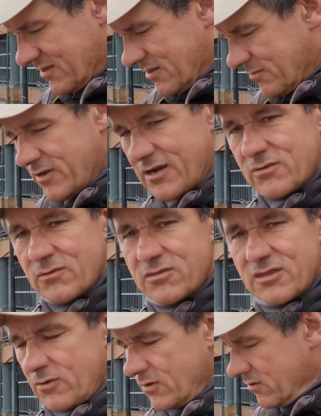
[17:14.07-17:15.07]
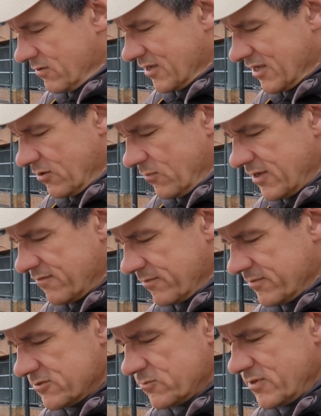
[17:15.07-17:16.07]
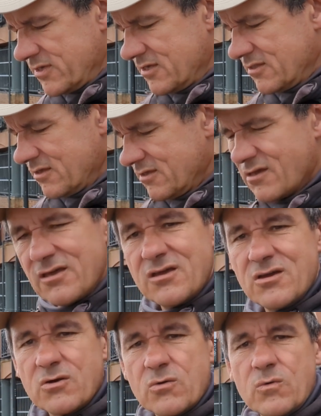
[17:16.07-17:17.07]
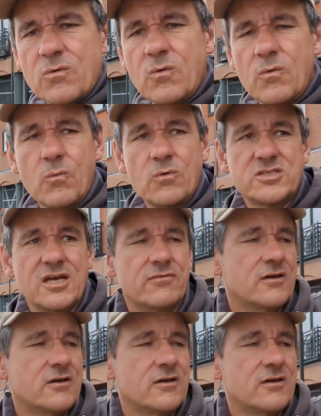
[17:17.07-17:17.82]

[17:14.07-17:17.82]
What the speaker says: But I don't think we're going to get away from this weed, whichever